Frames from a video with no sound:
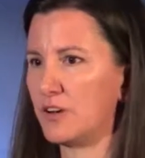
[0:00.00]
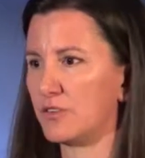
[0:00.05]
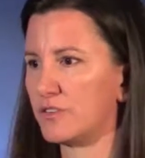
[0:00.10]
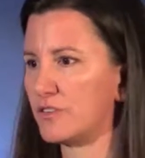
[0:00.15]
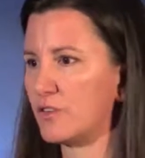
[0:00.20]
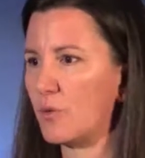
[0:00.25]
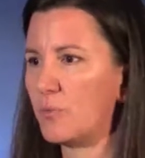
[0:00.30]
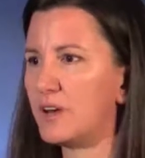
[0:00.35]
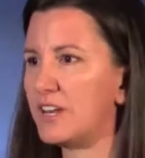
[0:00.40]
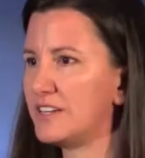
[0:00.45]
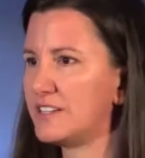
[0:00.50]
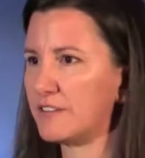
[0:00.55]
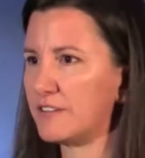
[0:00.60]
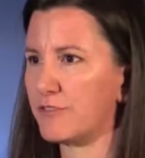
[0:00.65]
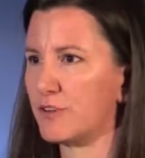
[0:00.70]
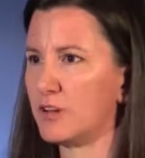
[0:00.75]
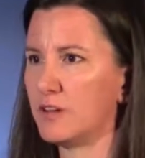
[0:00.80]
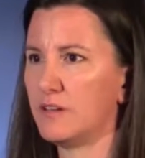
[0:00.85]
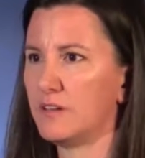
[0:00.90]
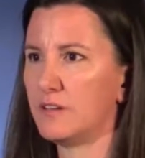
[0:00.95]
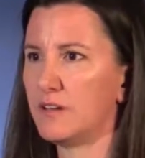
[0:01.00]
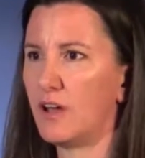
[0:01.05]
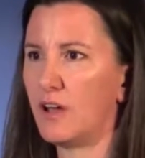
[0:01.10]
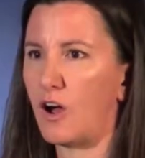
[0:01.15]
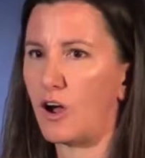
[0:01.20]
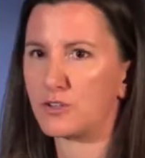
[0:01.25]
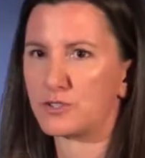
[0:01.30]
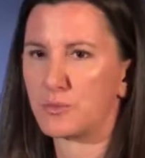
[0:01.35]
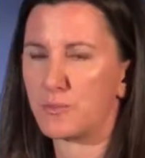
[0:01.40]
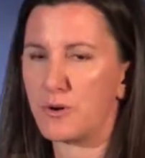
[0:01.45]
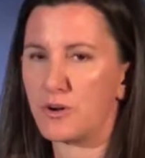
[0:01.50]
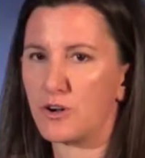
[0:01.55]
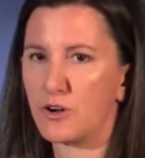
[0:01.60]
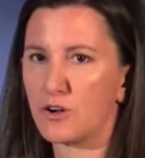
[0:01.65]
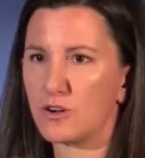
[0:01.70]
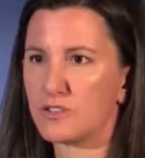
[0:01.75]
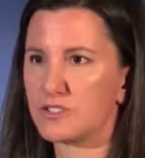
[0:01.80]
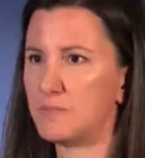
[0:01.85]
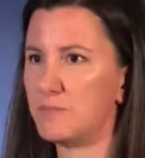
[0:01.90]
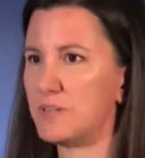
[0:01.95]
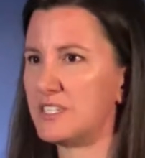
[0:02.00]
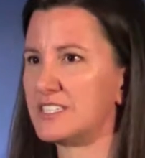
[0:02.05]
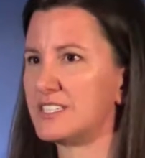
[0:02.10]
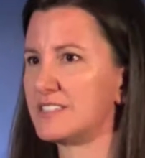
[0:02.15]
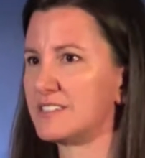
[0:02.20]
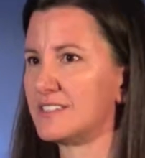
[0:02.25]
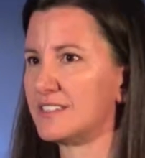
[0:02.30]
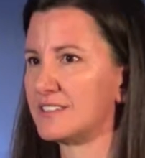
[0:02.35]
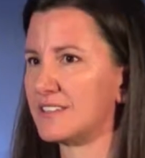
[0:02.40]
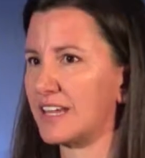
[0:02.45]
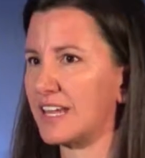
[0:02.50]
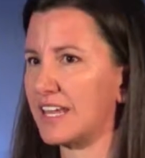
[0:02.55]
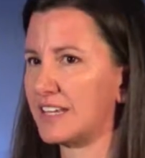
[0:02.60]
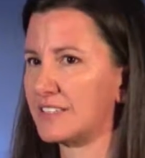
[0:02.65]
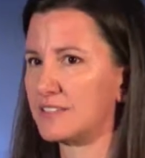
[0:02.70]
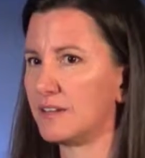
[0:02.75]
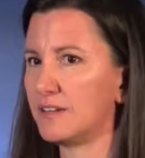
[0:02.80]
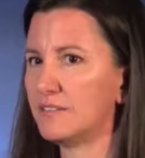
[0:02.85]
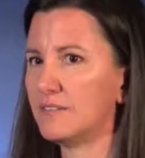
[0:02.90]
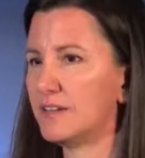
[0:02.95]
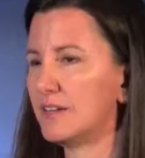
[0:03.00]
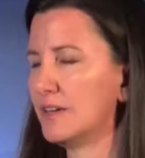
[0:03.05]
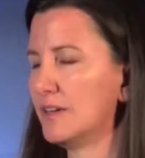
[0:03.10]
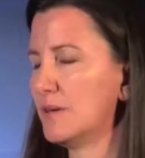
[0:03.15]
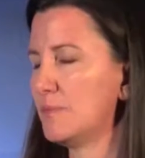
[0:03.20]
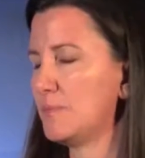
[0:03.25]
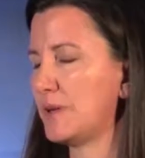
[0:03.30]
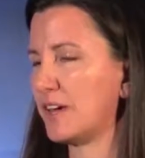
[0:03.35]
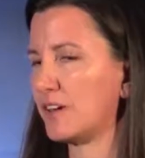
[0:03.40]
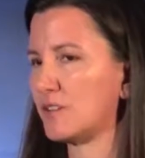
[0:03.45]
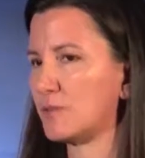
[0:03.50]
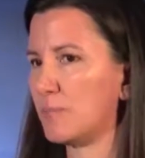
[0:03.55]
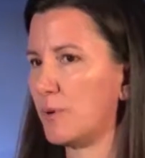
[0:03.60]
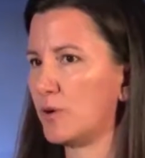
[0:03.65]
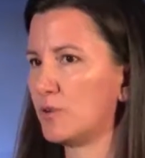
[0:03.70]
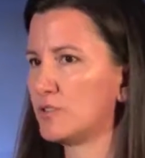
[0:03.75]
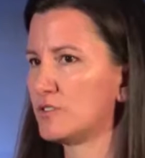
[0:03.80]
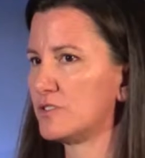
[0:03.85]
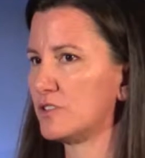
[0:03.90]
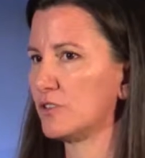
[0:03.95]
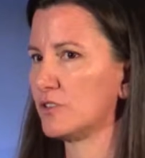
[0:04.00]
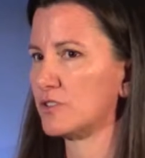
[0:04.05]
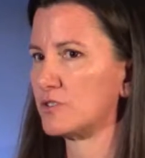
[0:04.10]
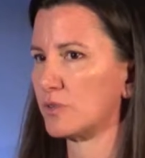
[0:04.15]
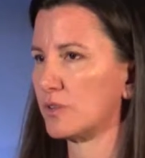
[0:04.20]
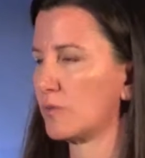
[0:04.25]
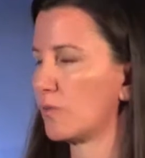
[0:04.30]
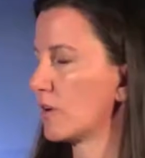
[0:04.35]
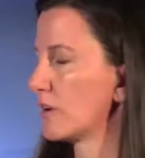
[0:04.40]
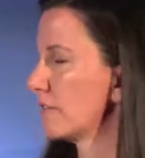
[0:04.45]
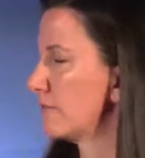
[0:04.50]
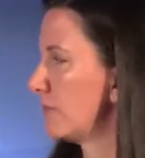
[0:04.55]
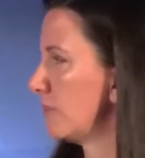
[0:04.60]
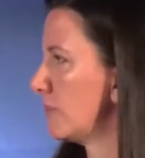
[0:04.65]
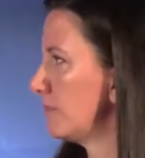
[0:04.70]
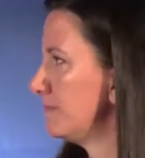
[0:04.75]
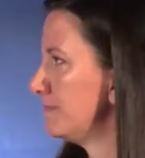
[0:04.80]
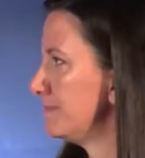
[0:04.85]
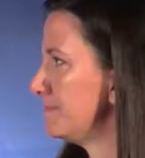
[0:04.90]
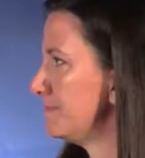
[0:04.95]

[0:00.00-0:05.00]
So many different entrepreneurs and businesses I get to be exposed to. It's really wonderful.